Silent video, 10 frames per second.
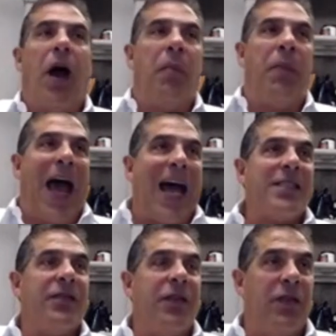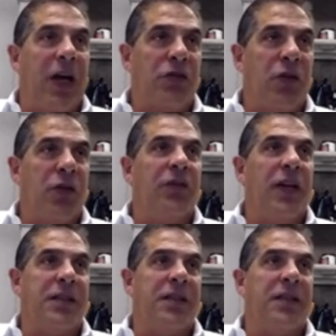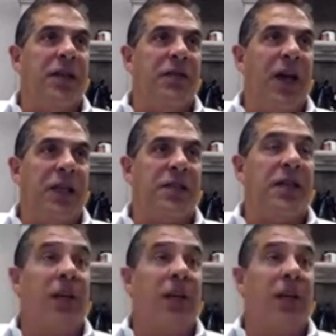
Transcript: A passive investor invests